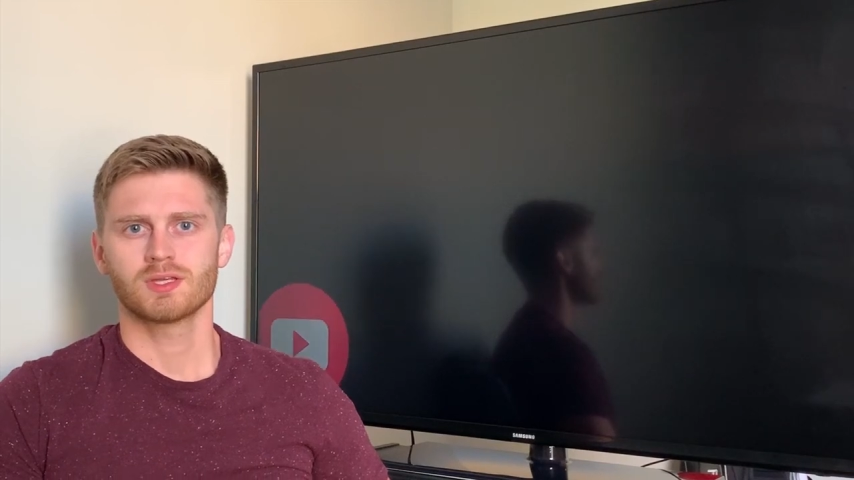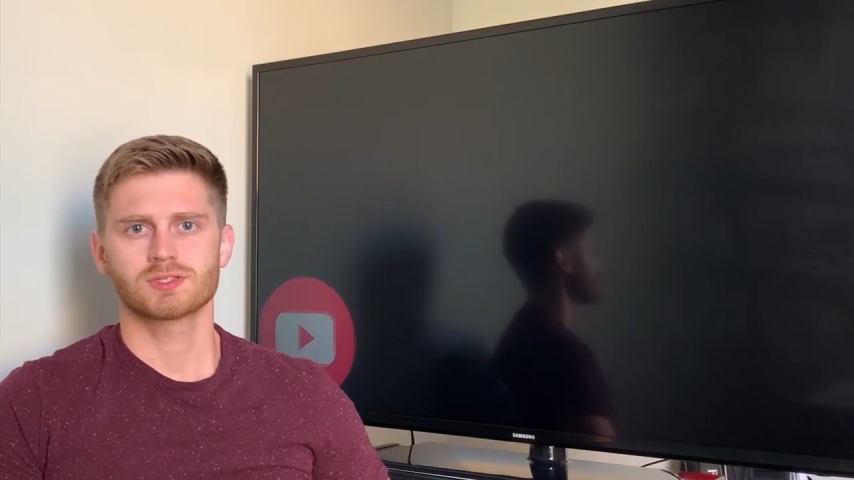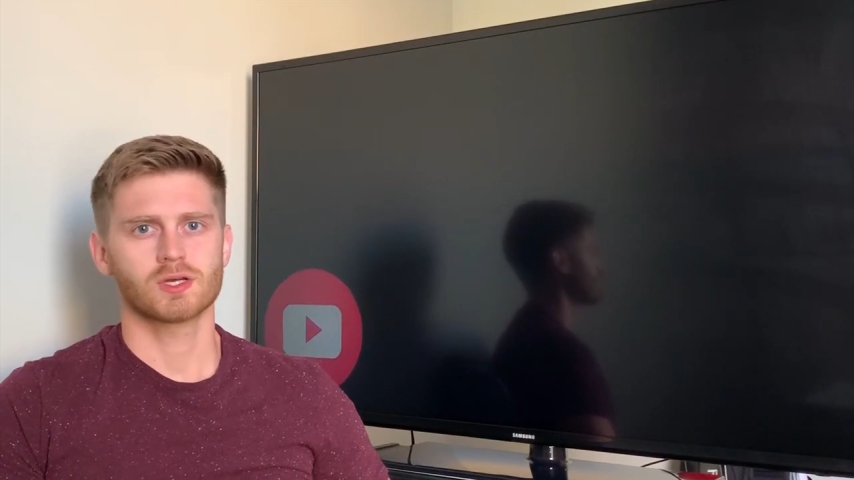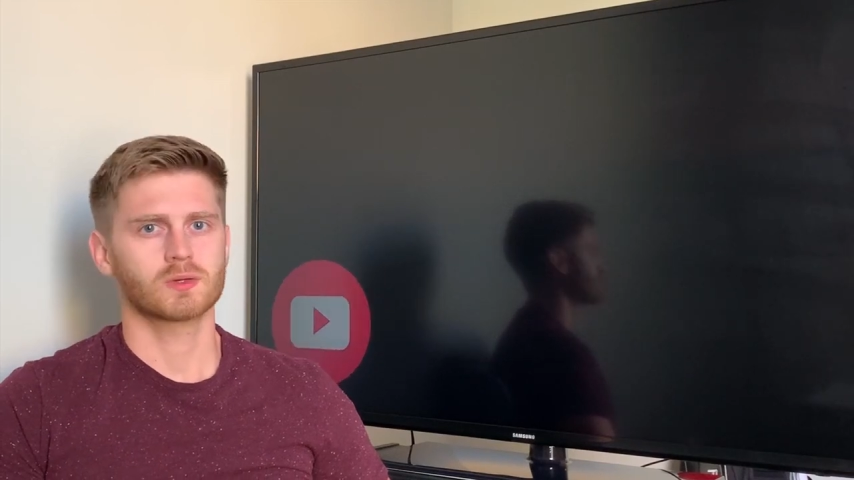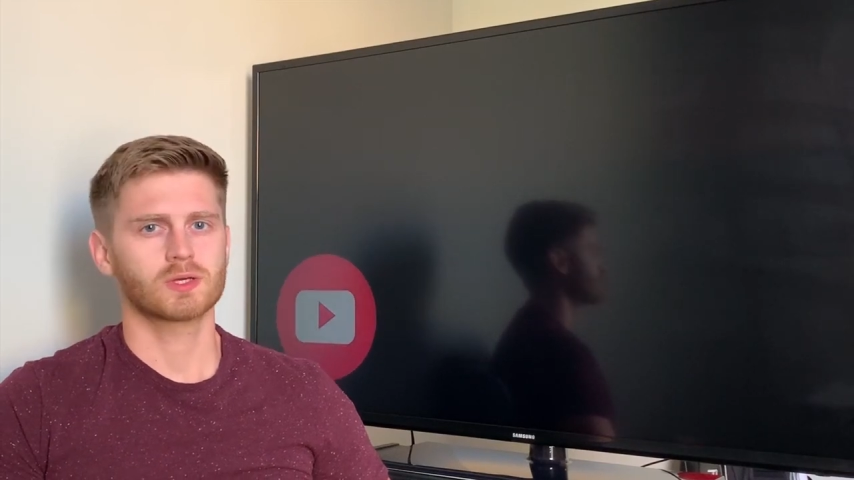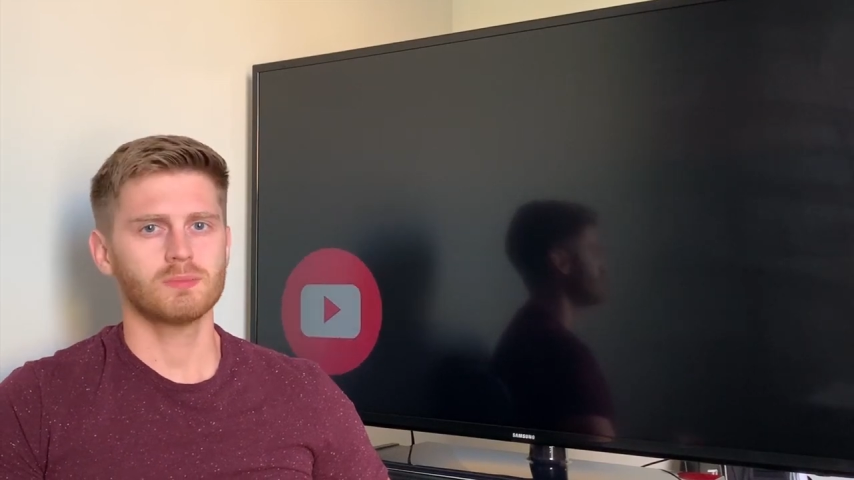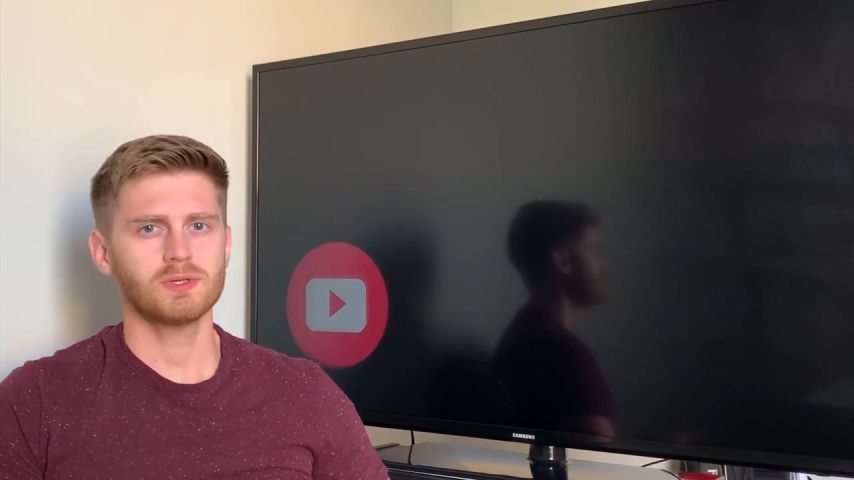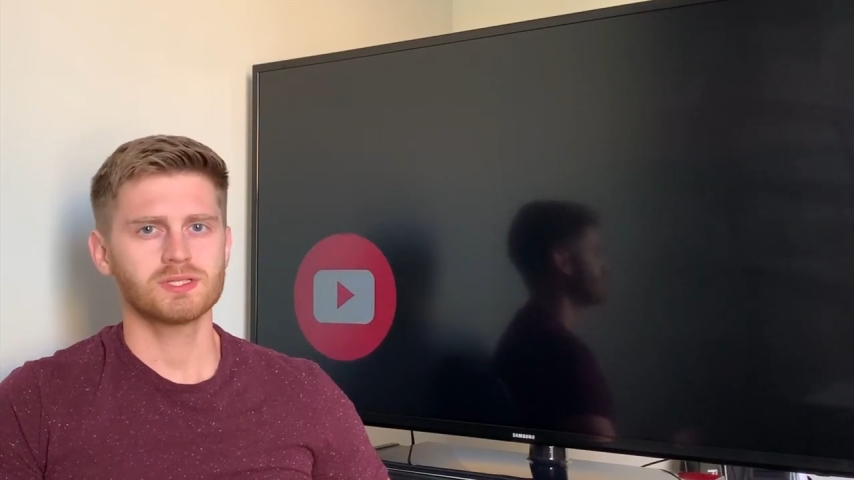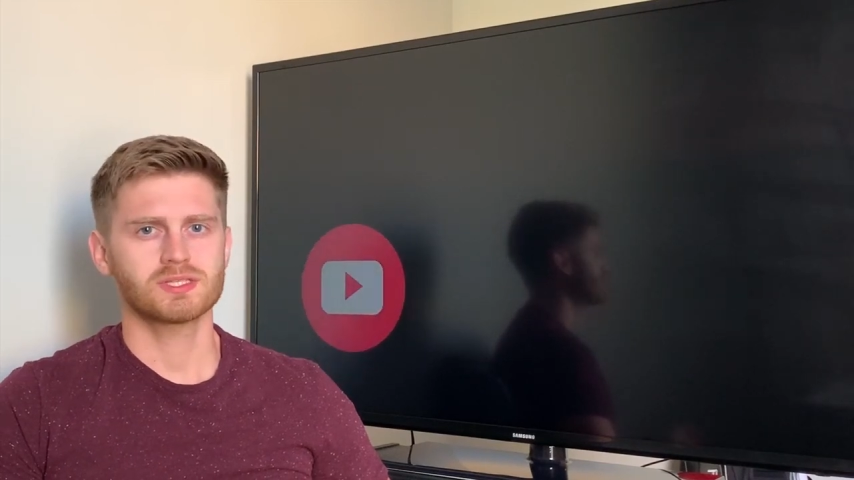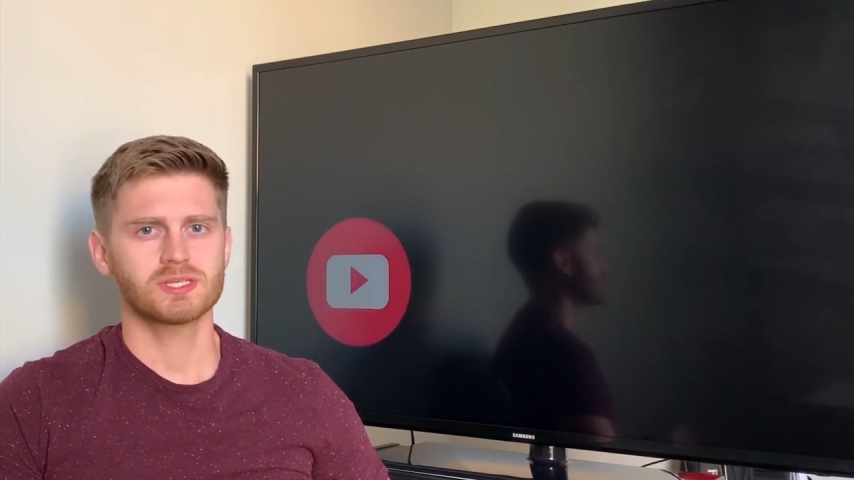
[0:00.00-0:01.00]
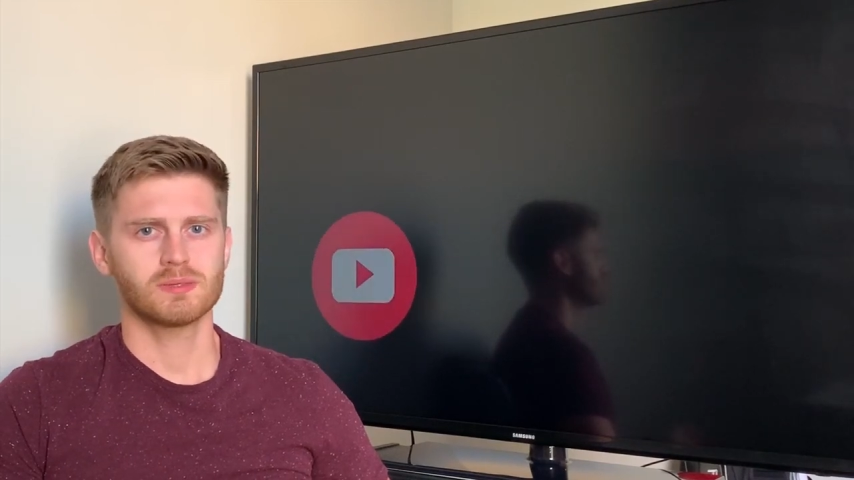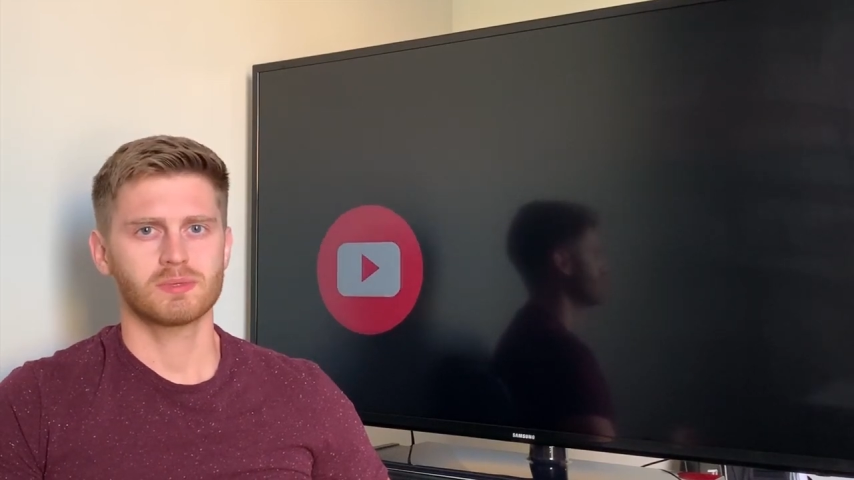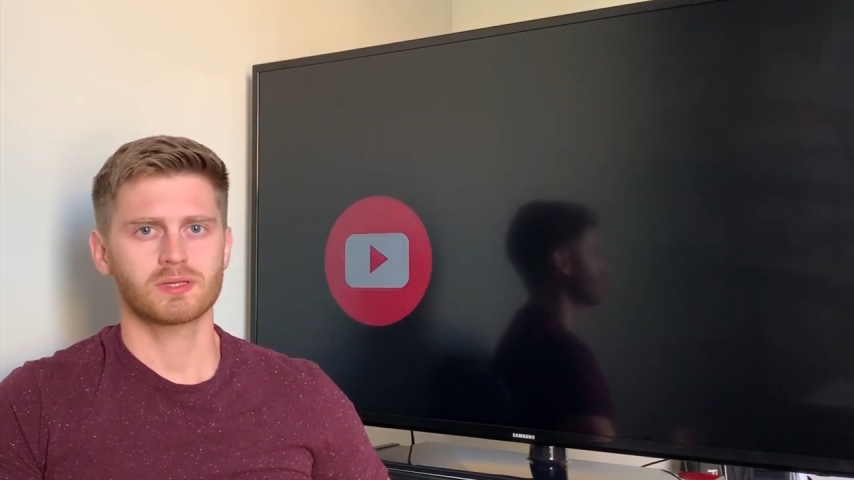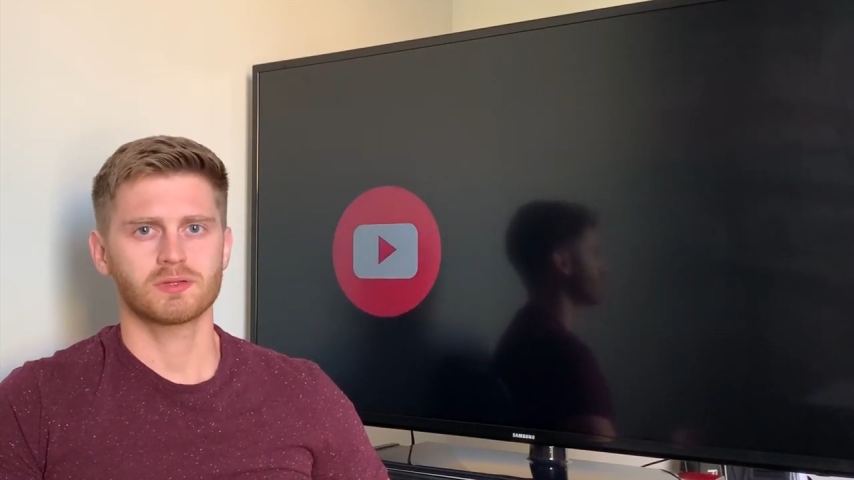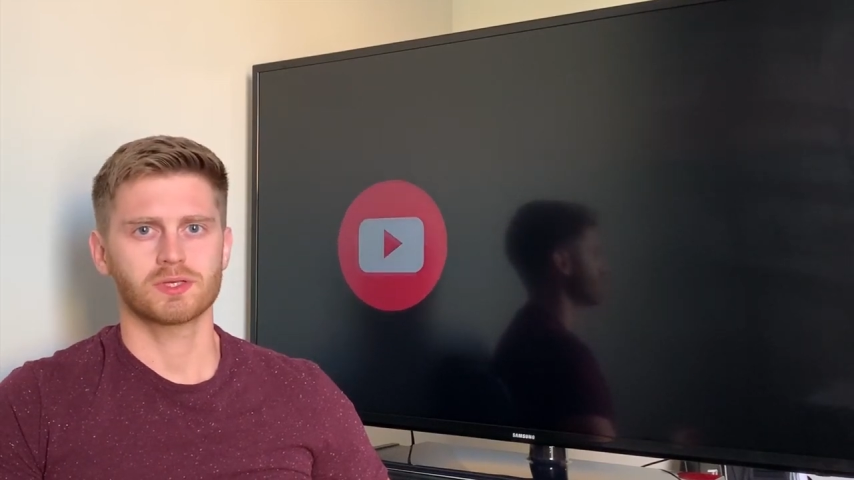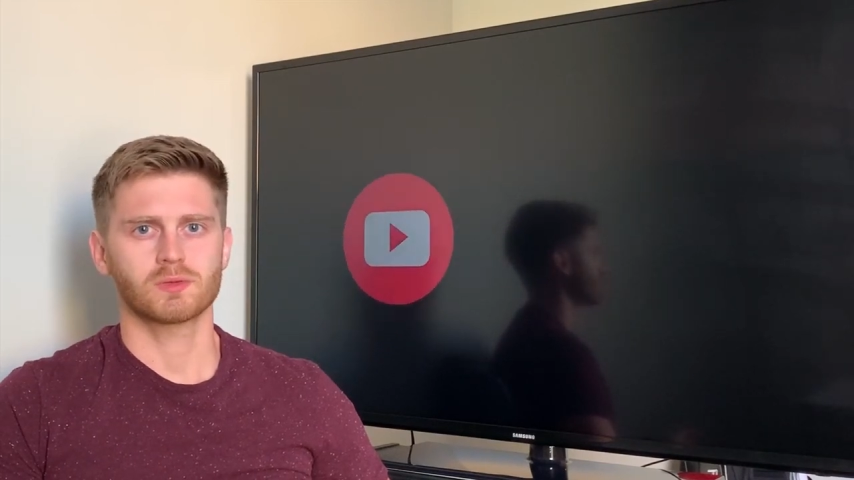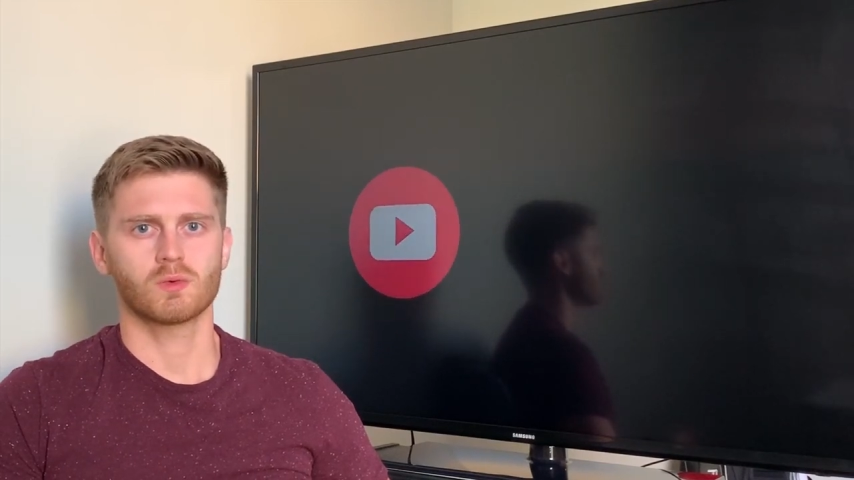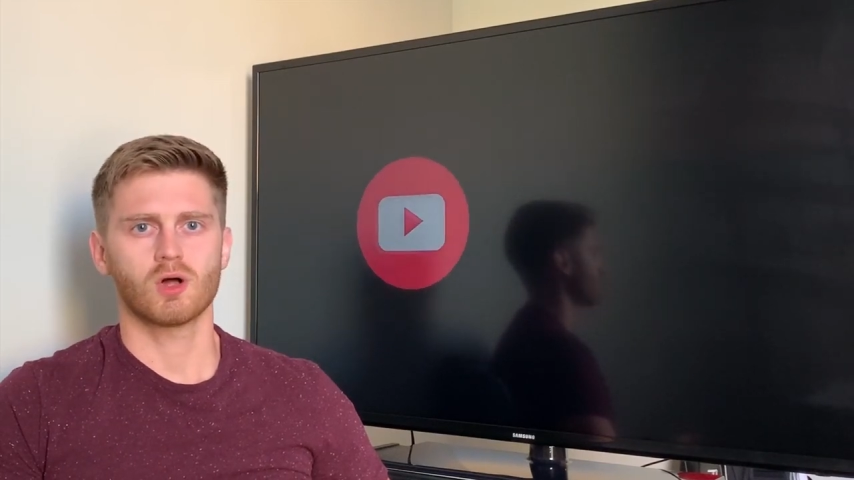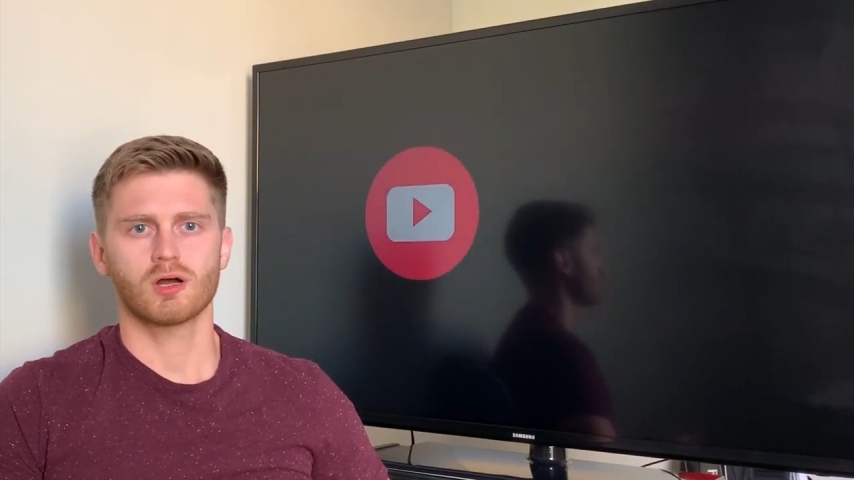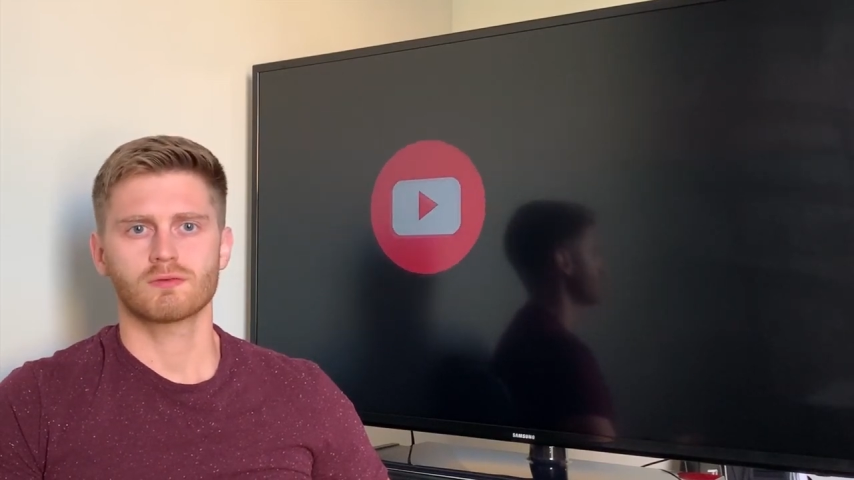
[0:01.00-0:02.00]
So companies typically
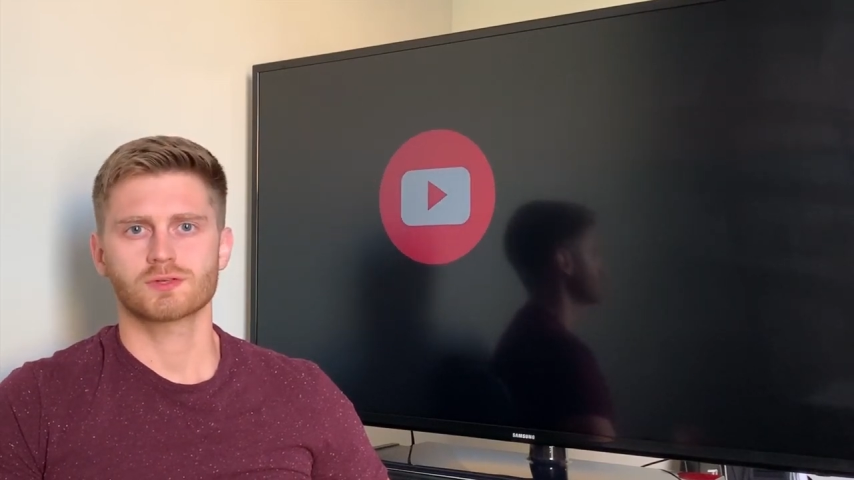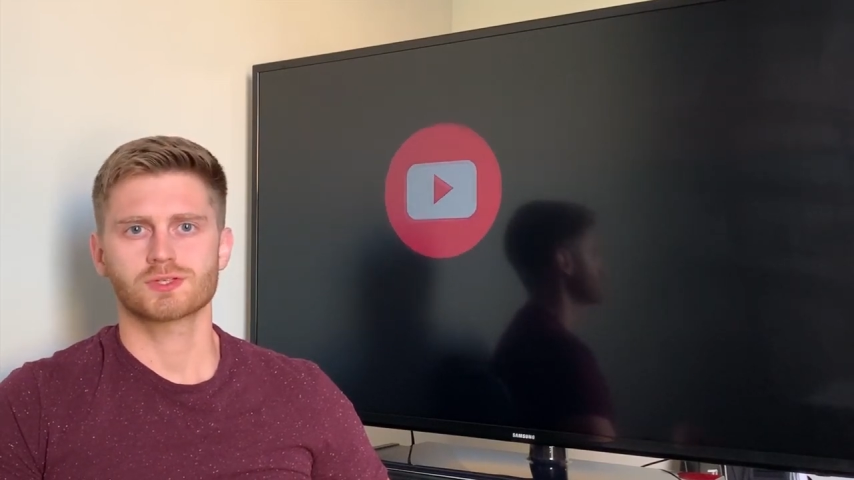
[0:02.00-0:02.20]
will offer